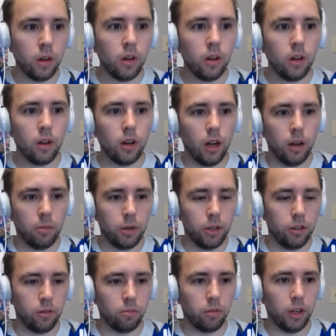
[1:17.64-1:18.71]
but you
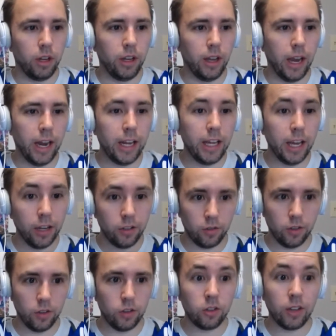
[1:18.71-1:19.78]
can play NES.
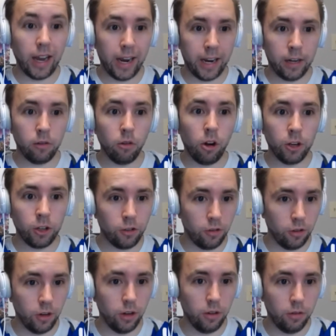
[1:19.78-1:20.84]
This is at launch.
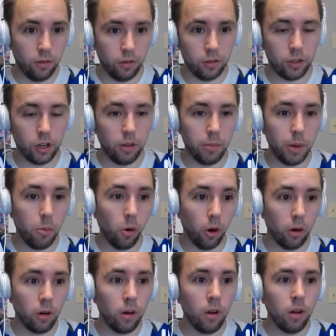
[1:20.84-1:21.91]
There's going to be
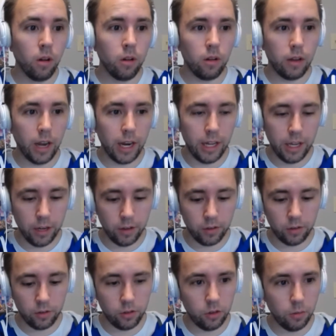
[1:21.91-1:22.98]
more. NES,
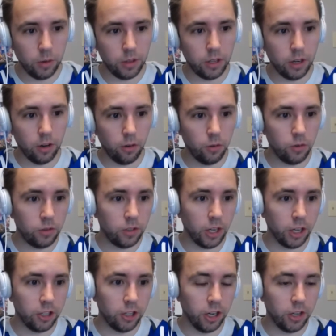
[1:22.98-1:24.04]
Super Nintendo,
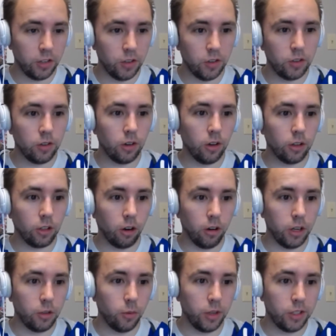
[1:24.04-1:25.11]
Sega Genesis,
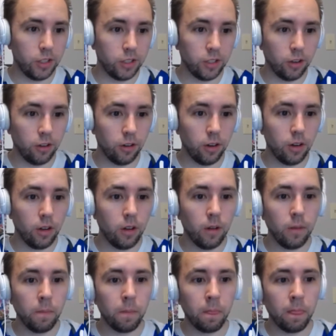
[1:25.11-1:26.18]
Atari 2600,
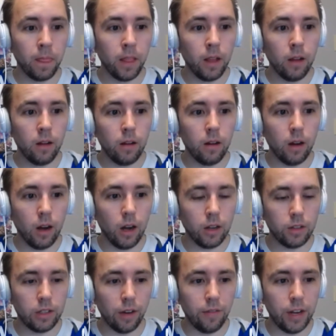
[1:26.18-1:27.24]

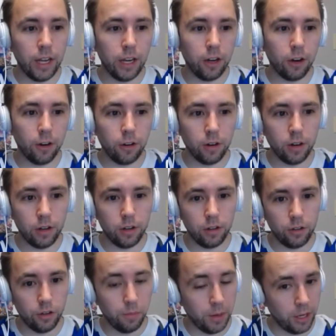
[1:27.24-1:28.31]
7800
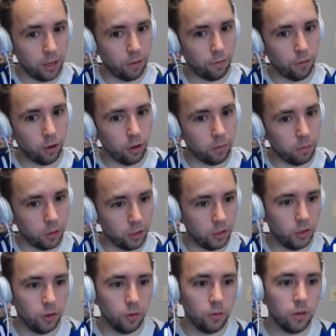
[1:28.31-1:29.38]
to be confirmed
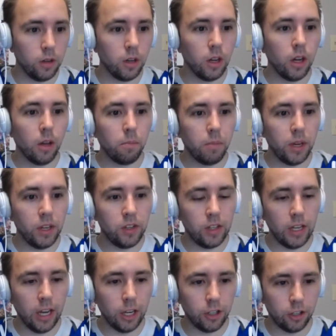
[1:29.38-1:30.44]
soon,
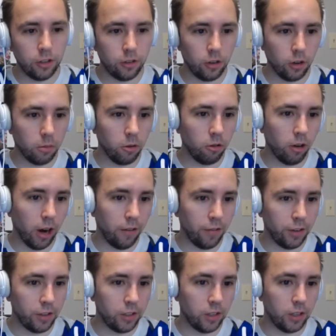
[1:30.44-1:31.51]
PC Engine,
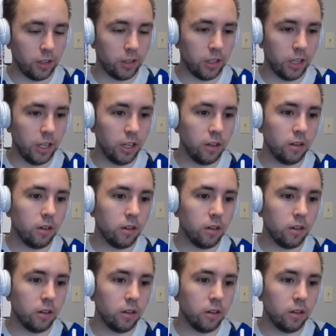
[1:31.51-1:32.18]
TurboGrafx 16,